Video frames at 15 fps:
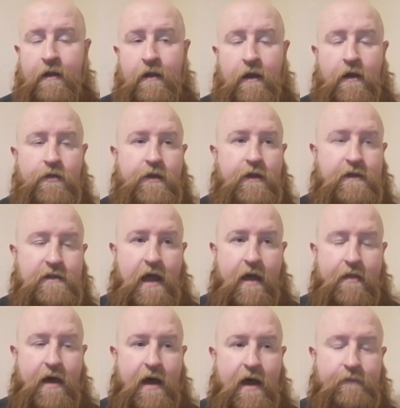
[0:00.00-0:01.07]
and things like
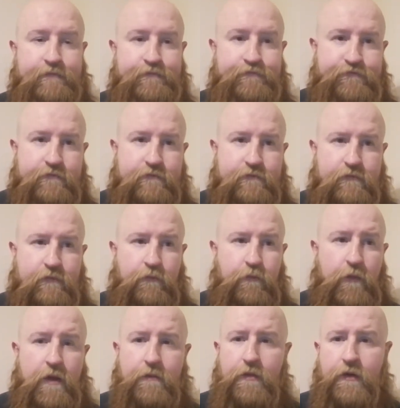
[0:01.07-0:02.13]
that.
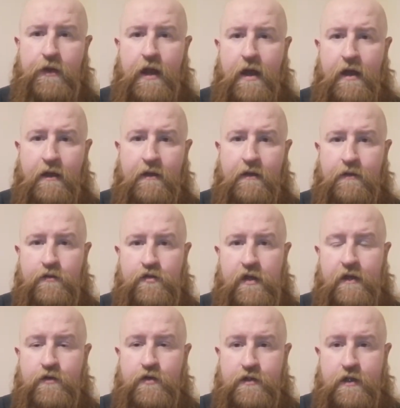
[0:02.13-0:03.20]
But yeah, it was an
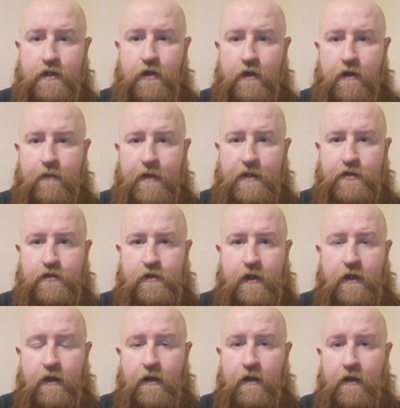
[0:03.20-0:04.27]
interesting documentary.
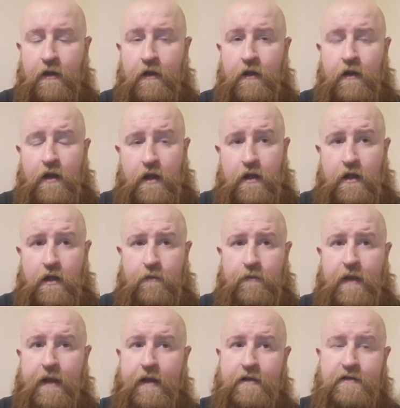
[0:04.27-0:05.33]
Um,
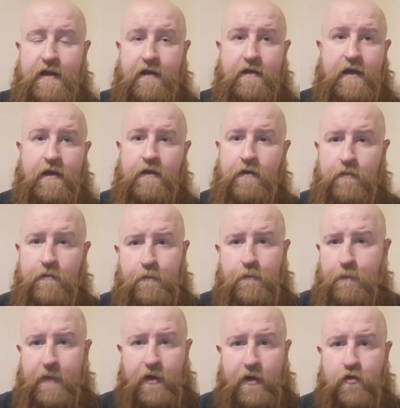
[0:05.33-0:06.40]
like I said, didn't
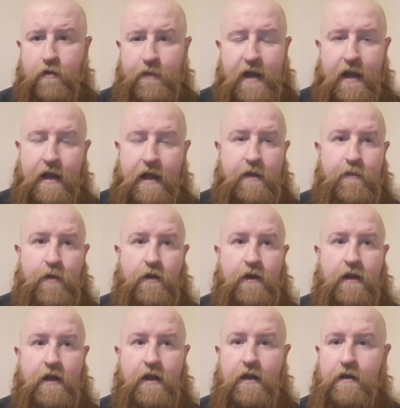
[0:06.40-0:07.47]
incriminate
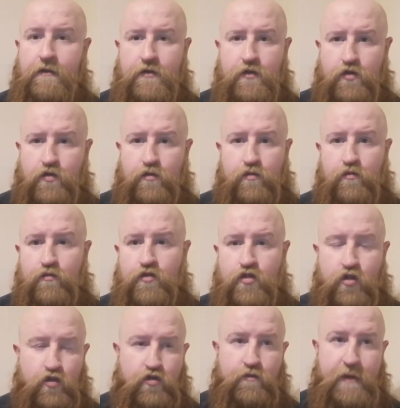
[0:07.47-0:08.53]
anybody, just touch